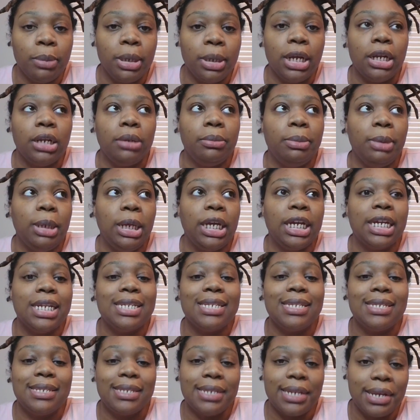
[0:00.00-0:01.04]
but be
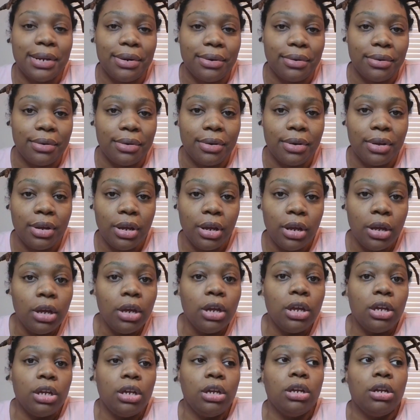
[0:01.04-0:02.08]
considered,
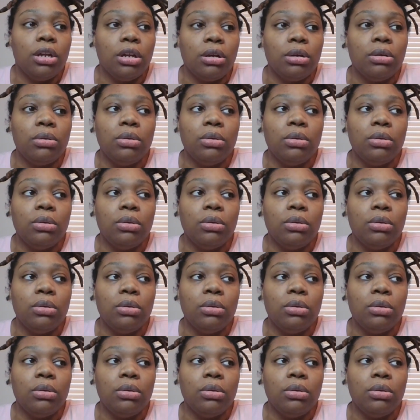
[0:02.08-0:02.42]
in